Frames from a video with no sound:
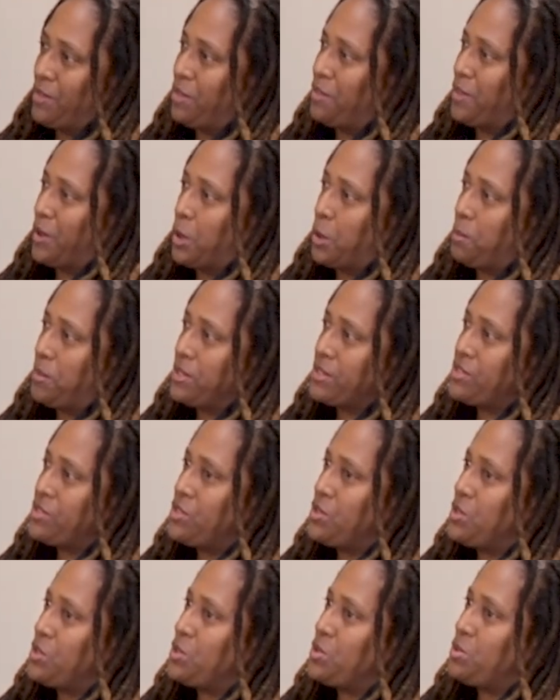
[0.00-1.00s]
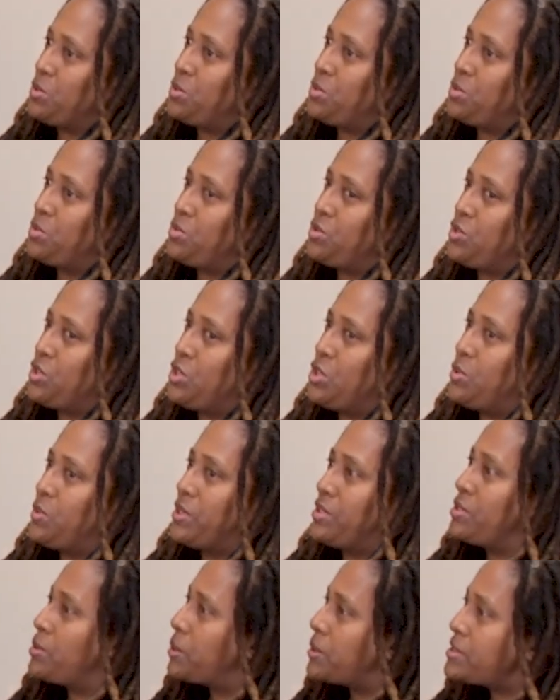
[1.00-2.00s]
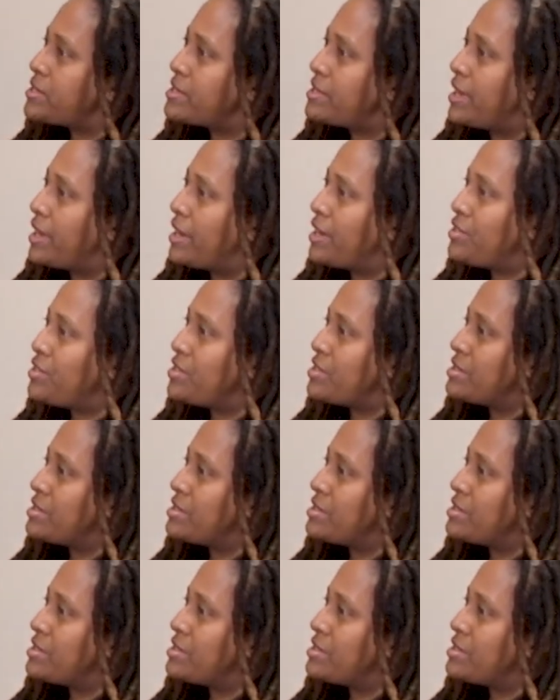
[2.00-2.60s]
the therapist? Do you endorse that?